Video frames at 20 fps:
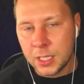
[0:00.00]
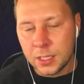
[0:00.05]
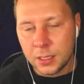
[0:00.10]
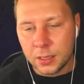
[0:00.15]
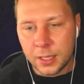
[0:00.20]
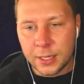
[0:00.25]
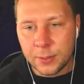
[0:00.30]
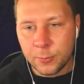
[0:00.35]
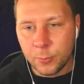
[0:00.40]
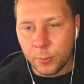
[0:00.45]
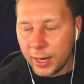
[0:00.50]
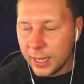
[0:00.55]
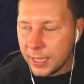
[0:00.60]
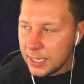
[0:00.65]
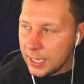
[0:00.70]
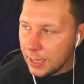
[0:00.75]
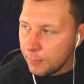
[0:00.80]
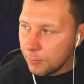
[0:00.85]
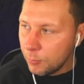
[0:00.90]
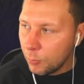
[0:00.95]
Like, would I
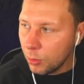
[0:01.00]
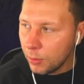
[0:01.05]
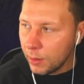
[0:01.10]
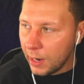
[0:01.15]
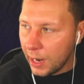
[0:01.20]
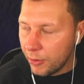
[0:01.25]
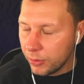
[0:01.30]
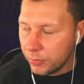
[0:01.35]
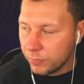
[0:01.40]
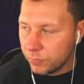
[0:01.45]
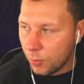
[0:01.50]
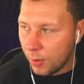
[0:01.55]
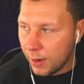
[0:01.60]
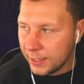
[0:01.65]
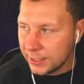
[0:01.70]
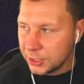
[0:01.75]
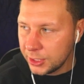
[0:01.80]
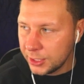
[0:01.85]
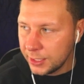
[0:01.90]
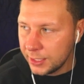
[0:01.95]
get more out of
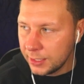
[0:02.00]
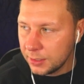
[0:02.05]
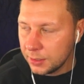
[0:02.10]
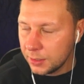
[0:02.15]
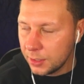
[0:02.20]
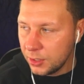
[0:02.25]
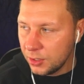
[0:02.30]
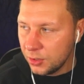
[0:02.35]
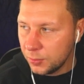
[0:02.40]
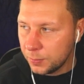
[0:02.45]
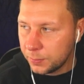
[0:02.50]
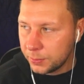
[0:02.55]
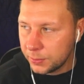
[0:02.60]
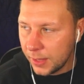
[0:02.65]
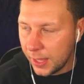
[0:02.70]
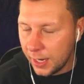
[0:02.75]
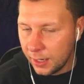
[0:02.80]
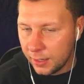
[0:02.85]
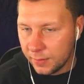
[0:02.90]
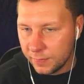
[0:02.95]
watching the new
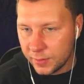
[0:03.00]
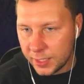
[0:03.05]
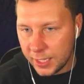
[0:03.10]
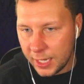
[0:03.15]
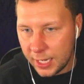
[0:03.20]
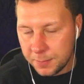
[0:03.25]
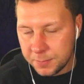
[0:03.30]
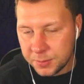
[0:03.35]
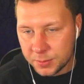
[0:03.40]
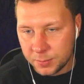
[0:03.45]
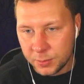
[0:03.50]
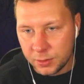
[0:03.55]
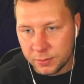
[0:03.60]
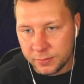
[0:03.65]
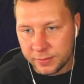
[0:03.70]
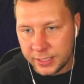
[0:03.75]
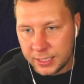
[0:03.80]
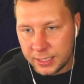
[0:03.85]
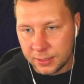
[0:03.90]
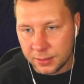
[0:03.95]
Planet of the Apes
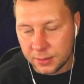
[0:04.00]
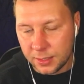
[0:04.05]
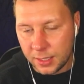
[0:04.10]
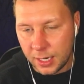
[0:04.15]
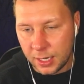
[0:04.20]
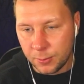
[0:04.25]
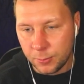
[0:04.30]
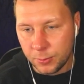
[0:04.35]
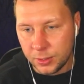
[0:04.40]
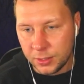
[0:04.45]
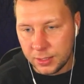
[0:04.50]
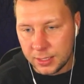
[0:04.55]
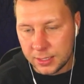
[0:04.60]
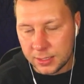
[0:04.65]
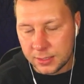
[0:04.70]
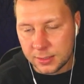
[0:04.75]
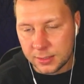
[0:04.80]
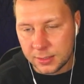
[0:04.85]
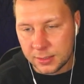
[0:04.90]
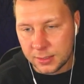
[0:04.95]
movie than I would
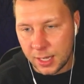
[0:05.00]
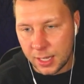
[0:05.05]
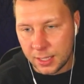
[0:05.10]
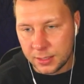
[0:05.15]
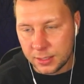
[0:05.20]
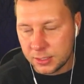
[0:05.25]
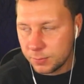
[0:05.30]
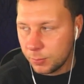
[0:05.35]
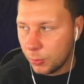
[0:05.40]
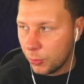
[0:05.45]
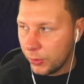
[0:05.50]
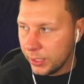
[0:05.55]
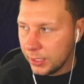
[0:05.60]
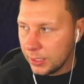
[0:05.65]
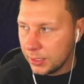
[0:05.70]
this at this point?